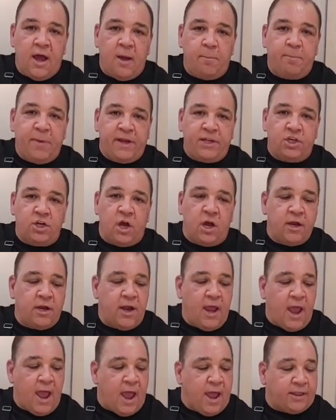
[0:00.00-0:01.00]
Big
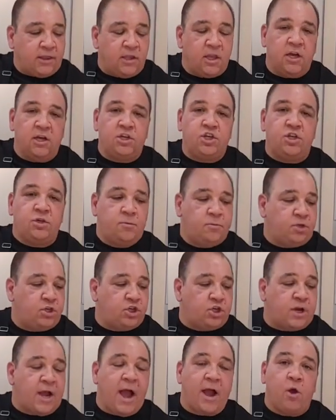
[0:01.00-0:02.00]
John at
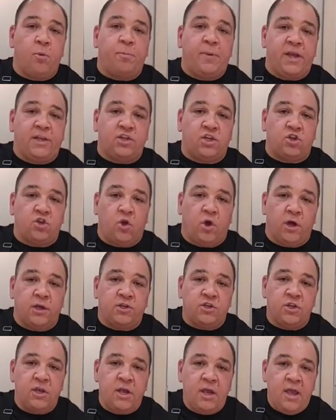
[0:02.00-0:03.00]
Chicago Pizza
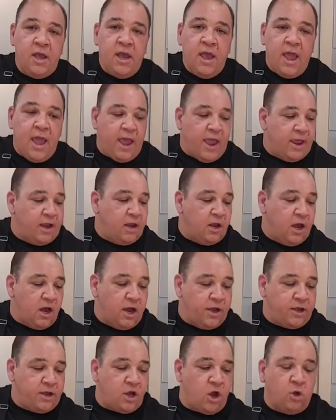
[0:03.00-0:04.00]
Tours. And
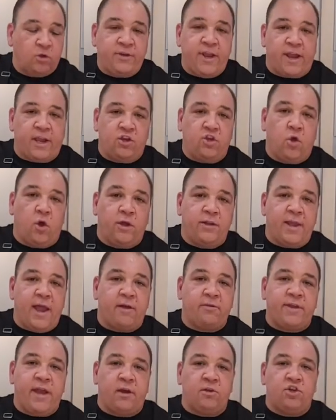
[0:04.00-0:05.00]
you can go take a tour
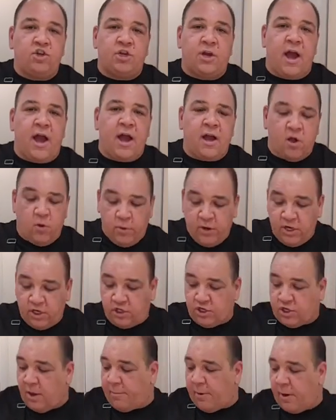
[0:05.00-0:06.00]
downtown Chicago, in the
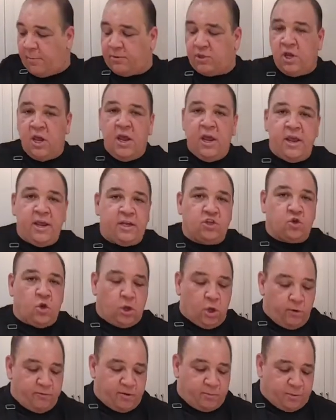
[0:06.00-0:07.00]
suburbs. He's
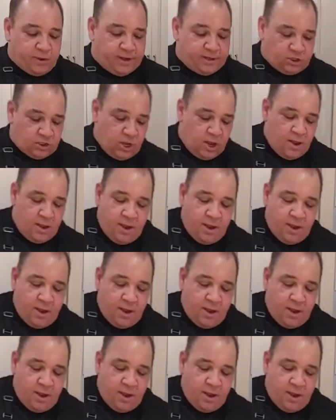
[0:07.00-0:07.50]
all over the place.